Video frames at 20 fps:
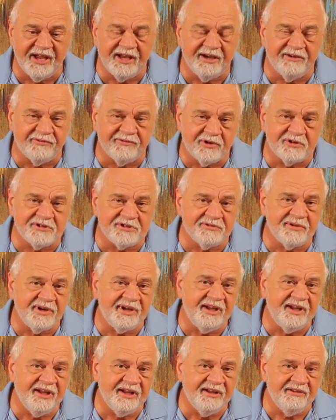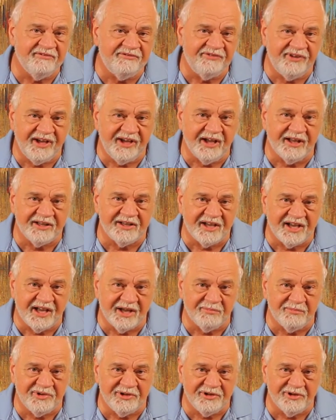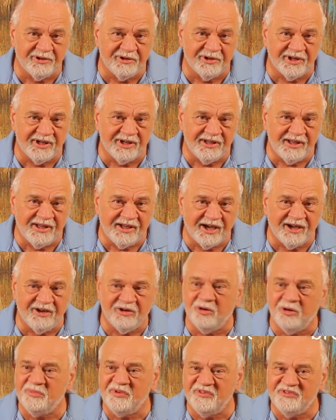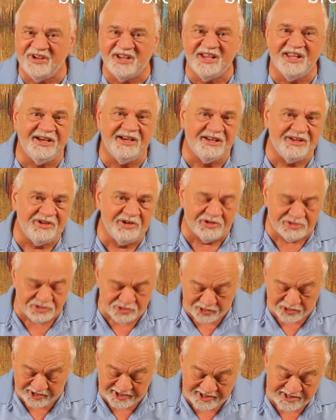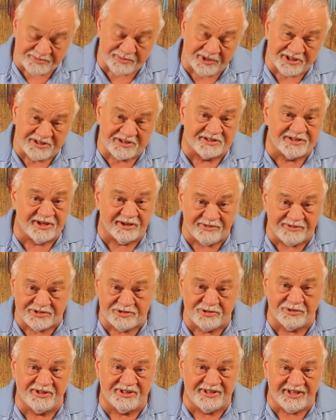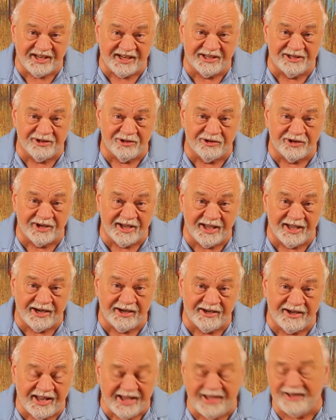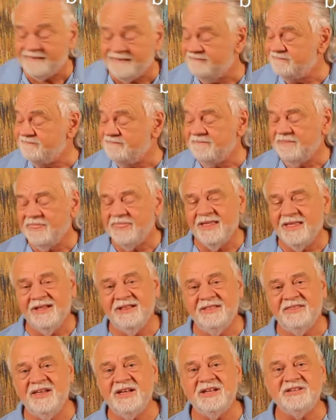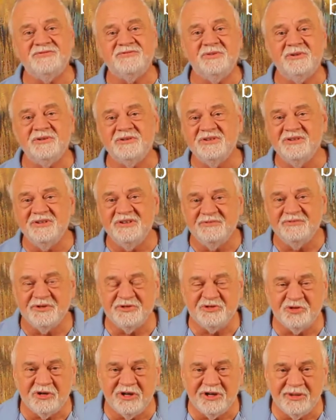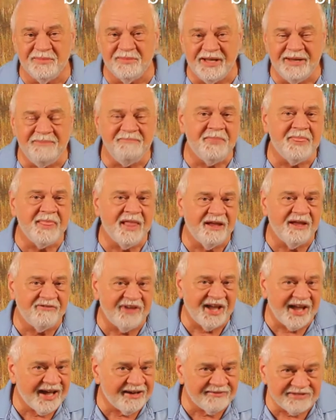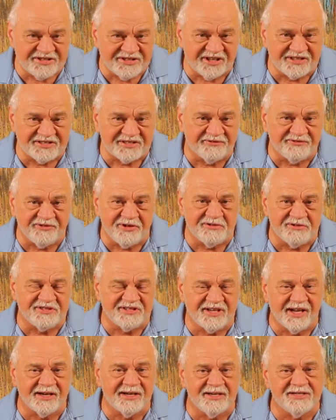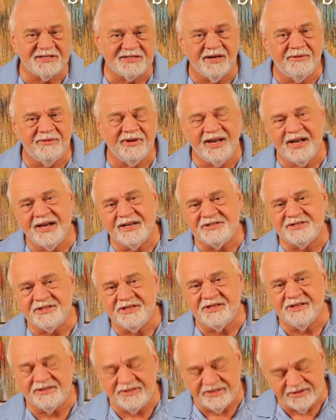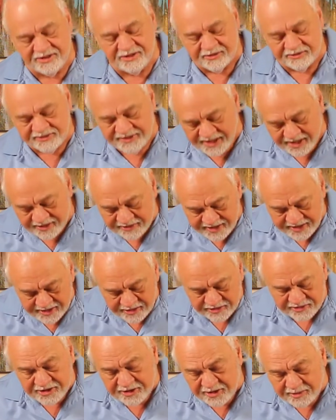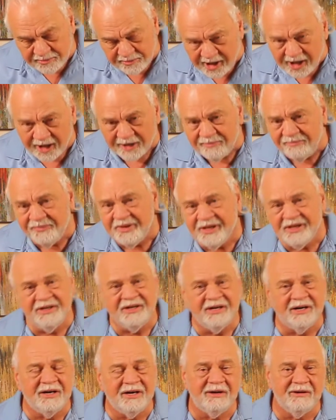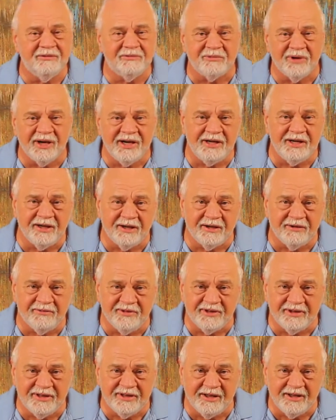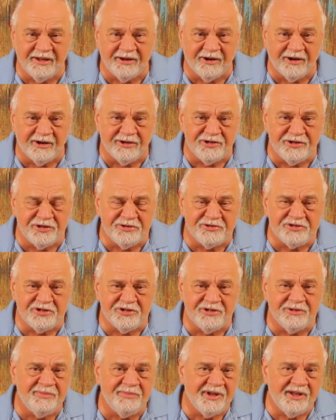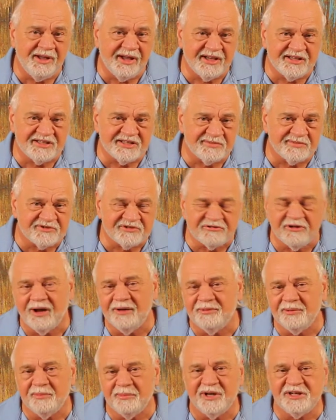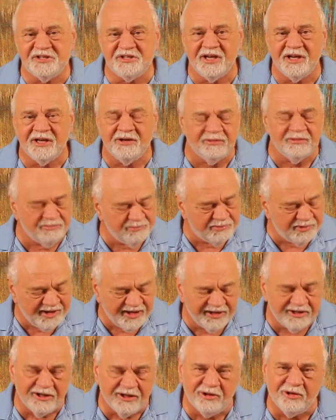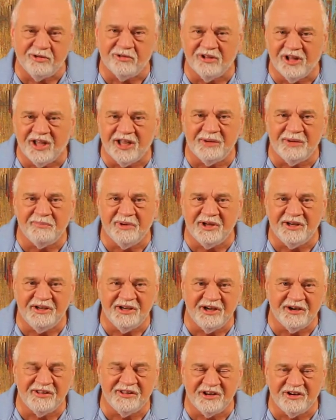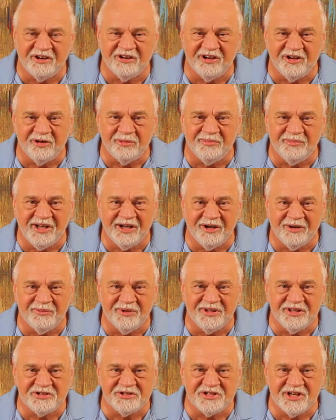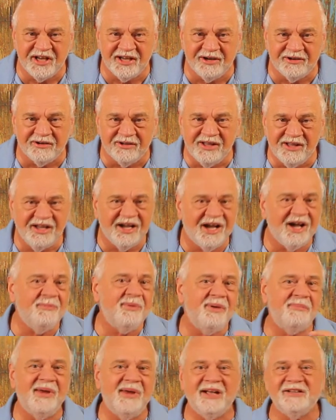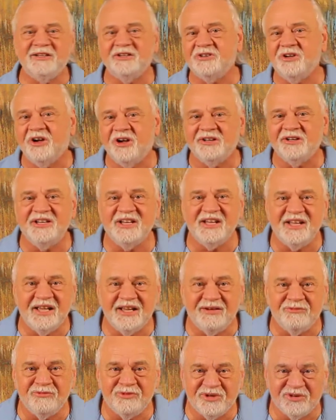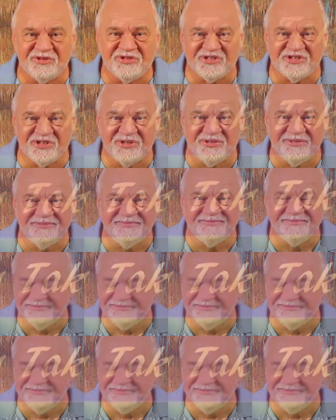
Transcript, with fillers: anniversary Fiat Campagnola. I hope if you get it, you enjoy it as much as I've enjoyed taking a look at it. Hey, thanks for joining me. If you have just a few seconds, I would ask you to go down here to the bottom right of it on YouTube and subscribe to my channel. Hit the little like button there. That'll help me out with the channel. I'll be back to talk to you again real soon.